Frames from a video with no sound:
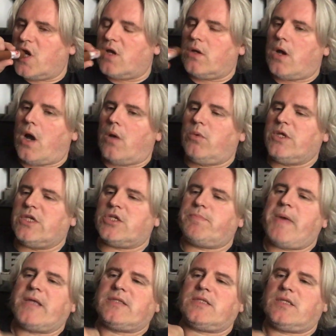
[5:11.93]
I would
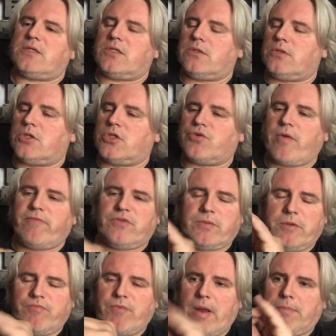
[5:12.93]
expect the strength to
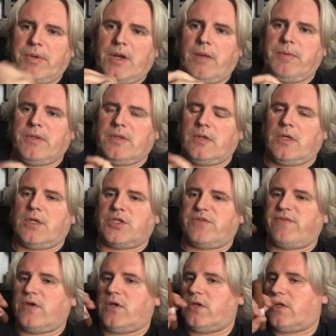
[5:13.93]
be ramping up in the last
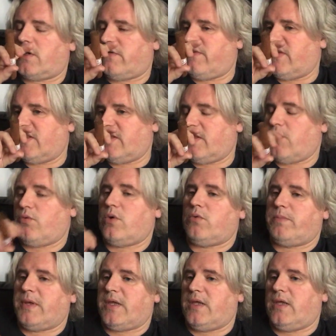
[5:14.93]
third. I think there will
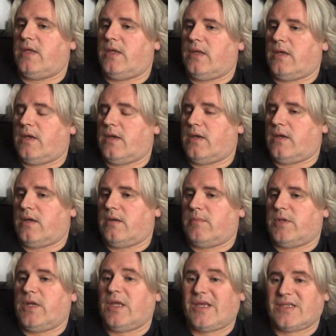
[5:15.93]
be a
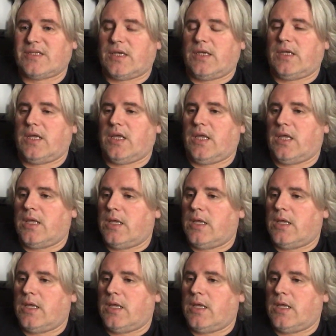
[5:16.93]
nicotine hit.